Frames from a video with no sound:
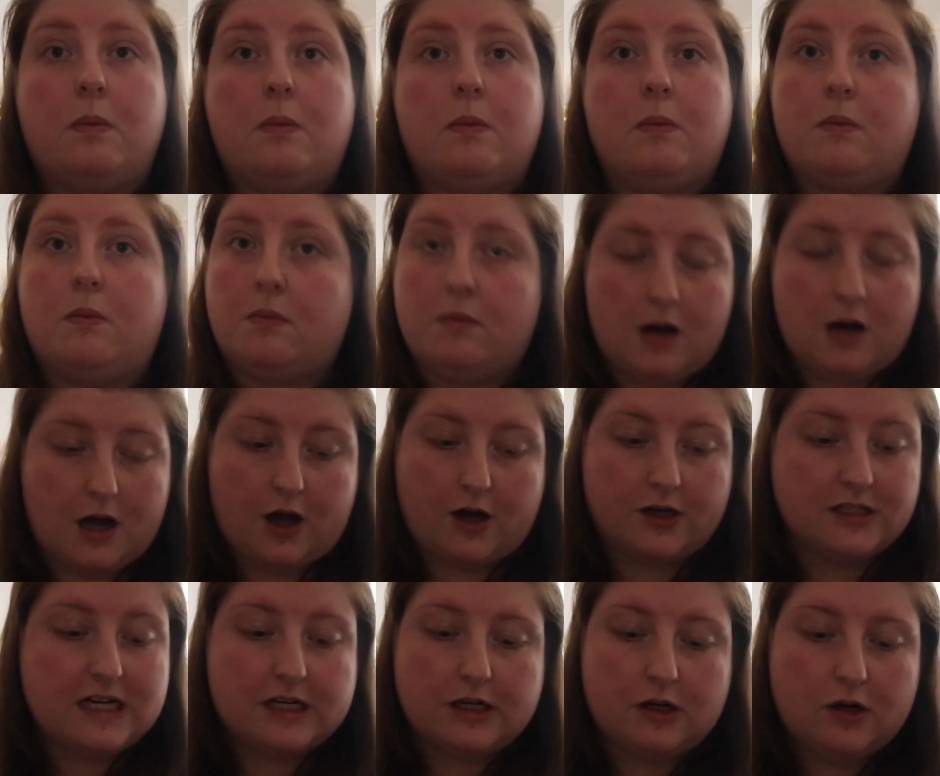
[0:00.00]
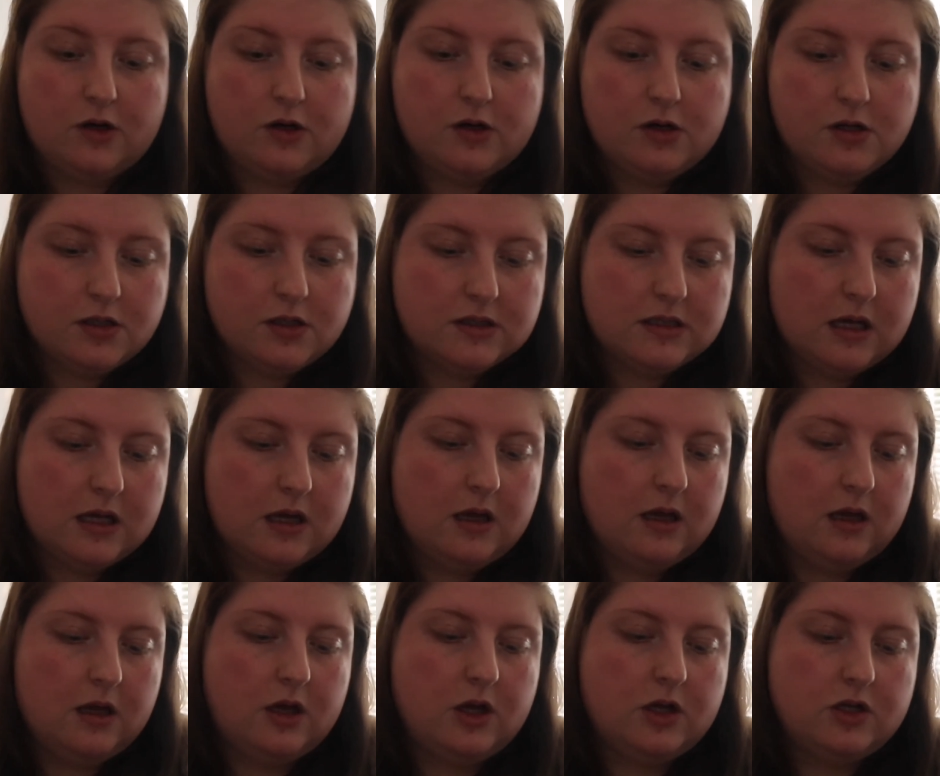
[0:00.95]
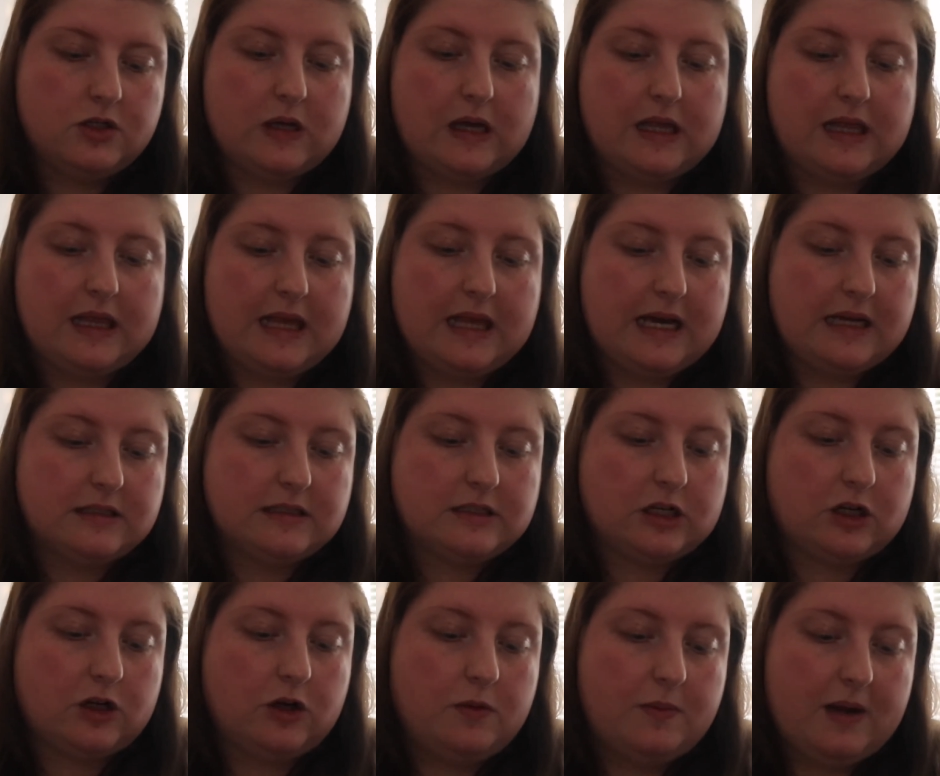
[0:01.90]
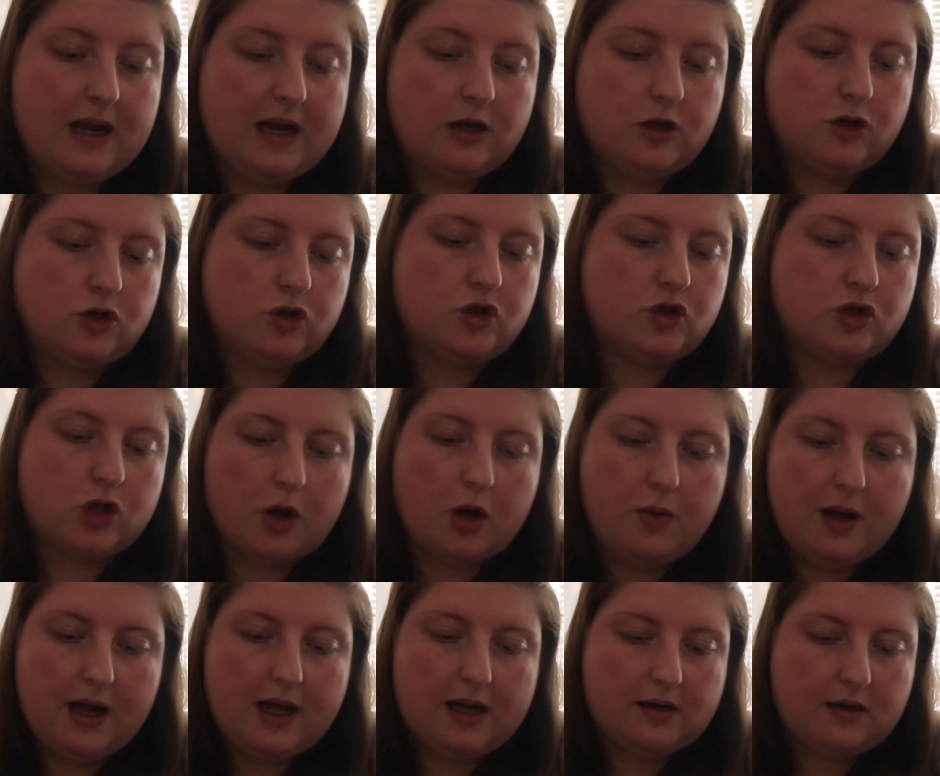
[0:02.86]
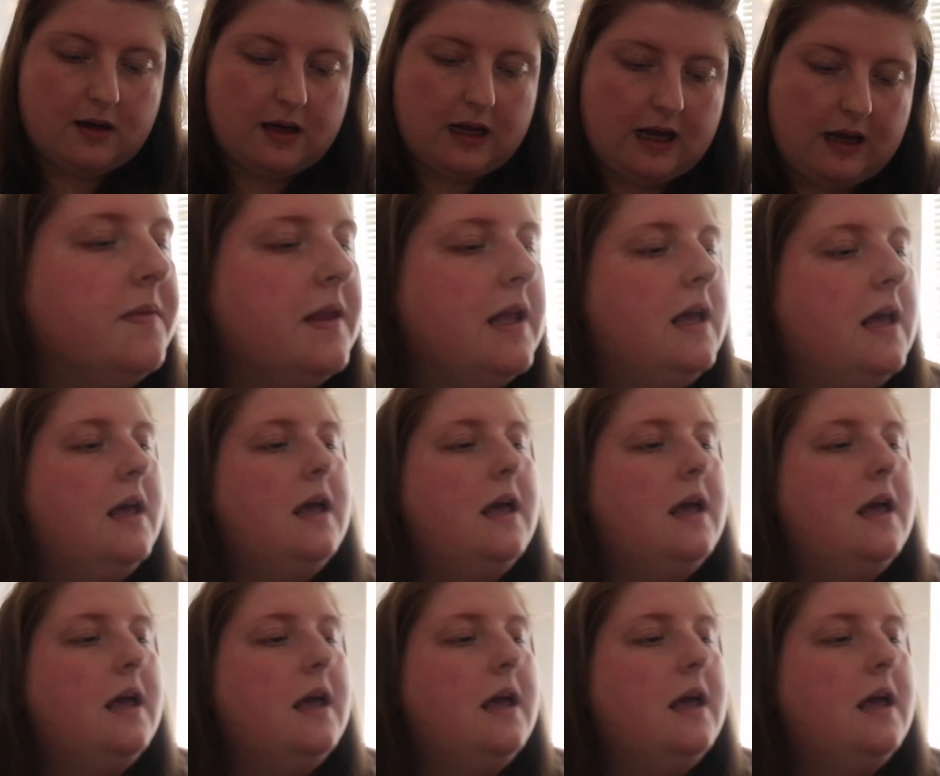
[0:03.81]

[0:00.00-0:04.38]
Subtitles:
my eyeshadow looks. So I think that is going to come in so handy.